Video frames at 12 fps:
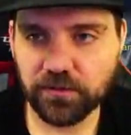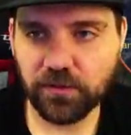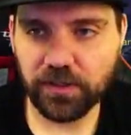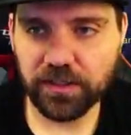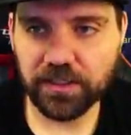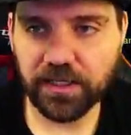
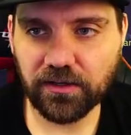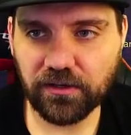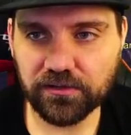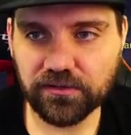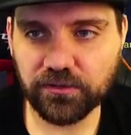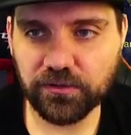Go ahead and hang
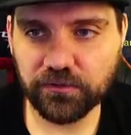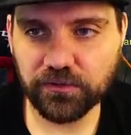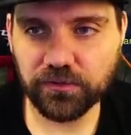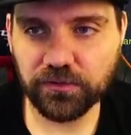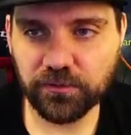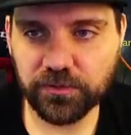on to it for
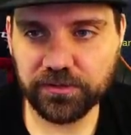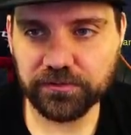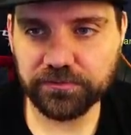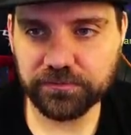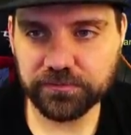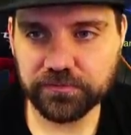a little bit.
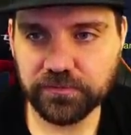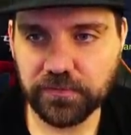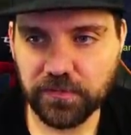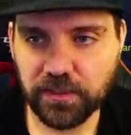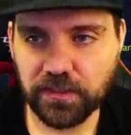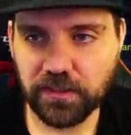
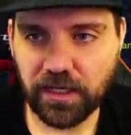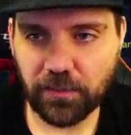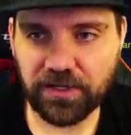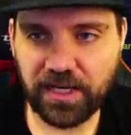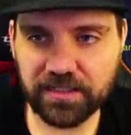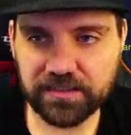
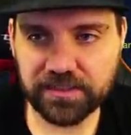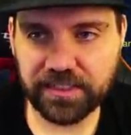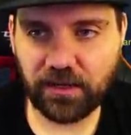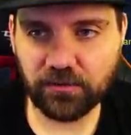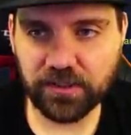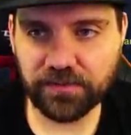I'm kind of
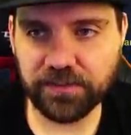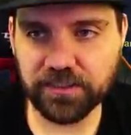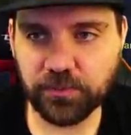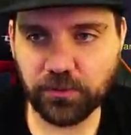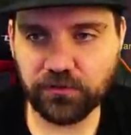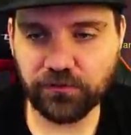scouting at
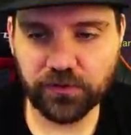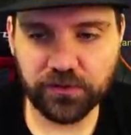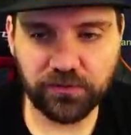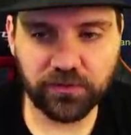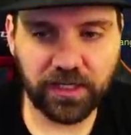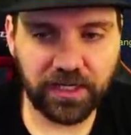this point for
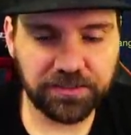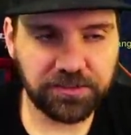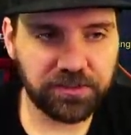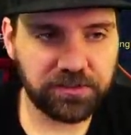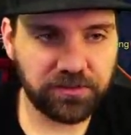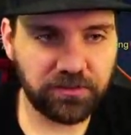you guys
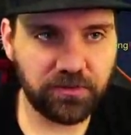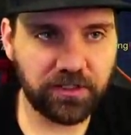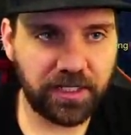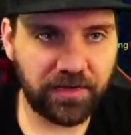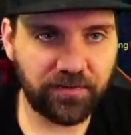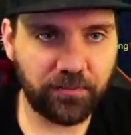just so you
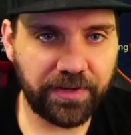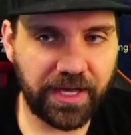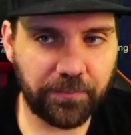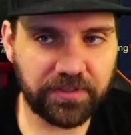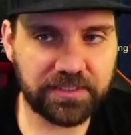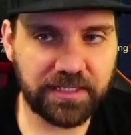can have a
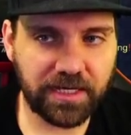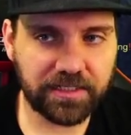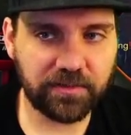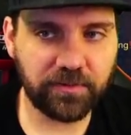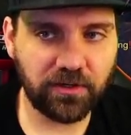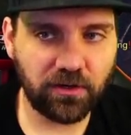map. It's not
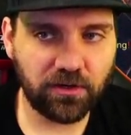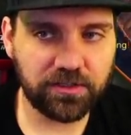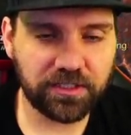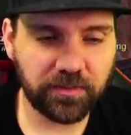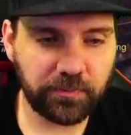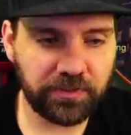going to be hard
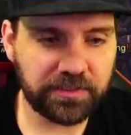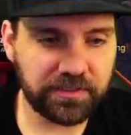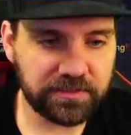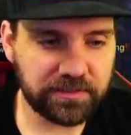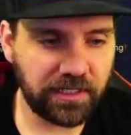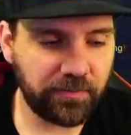to complete
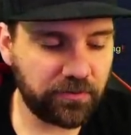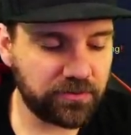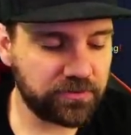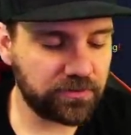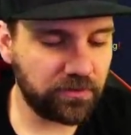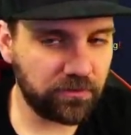this timer,
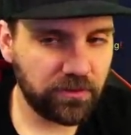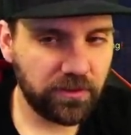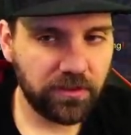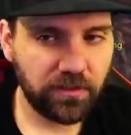so